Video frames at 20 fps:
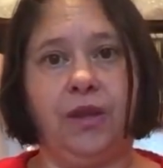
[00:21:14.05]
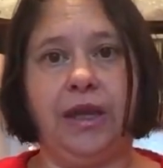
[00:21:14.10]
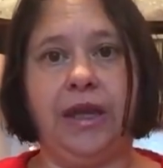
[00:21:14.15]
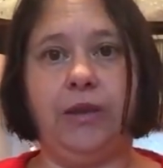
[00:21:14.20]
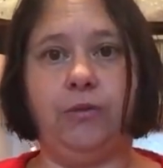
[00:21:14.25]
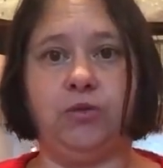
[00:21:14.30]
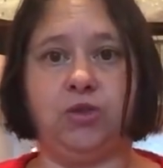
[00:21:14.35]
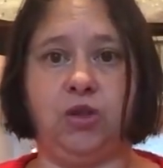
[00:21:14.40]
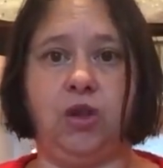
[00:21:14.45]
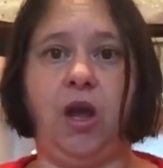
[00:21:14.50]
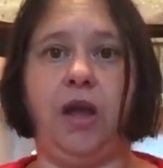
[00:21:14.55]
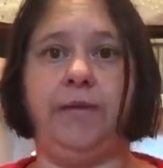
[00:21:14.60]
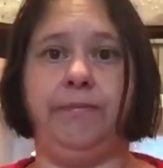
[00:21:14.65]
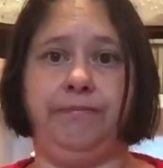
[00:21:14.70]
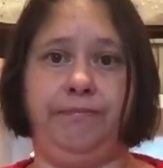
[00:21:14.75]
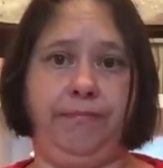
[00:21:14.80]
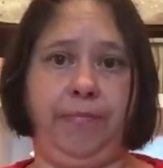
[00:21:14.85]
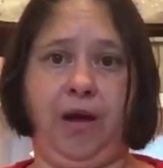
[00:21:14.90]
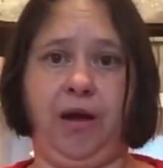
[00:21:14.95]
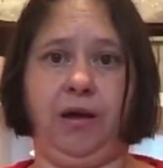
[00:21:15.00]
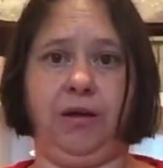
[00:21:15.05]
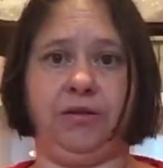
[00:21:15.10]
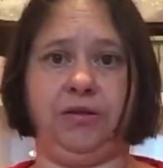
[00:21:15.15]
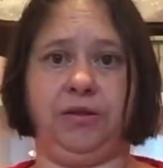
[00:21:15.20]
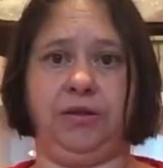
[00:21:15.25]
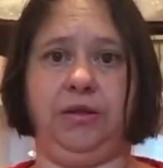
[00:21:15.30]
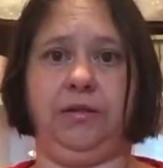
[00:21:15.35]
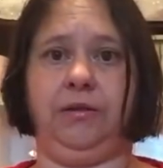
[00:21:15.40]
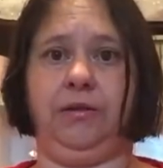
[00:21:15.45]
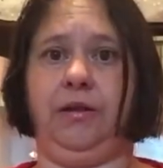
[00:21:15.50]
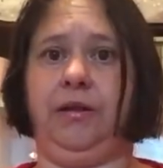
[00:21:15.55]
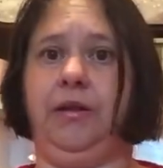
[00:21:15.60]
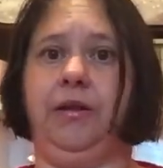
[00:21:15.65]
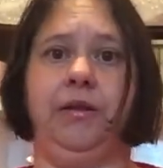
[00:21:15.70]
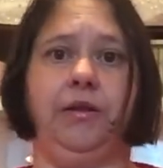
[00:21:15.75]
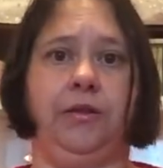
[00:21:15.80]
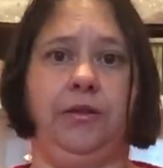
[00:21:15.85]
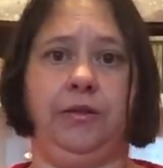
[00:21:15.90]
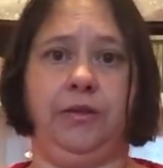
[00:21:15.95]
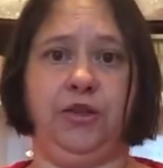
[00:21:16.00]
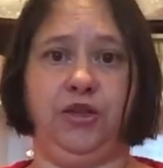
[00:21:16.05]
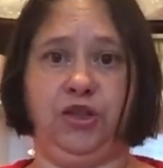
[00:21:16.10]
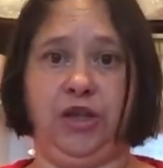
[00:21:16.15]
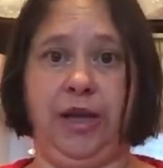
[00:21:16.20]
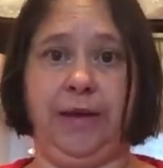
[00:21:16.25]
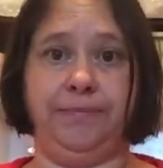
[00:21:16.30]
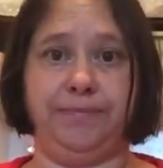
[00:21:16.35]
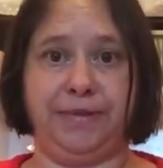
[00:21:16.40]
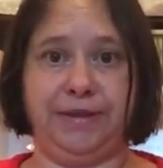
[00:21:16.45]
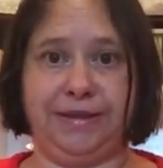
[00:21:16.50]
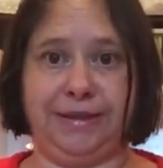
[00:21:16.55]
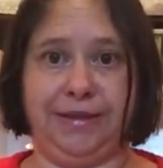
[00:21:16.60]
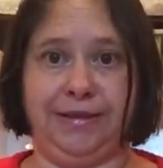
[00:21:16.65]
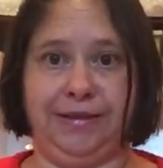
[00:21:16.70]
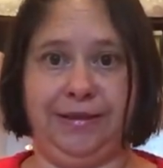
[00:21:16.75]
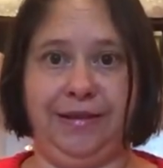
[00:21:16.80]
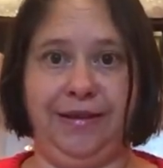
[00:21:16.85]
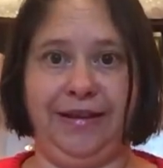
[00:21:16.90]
it was like passing the ships,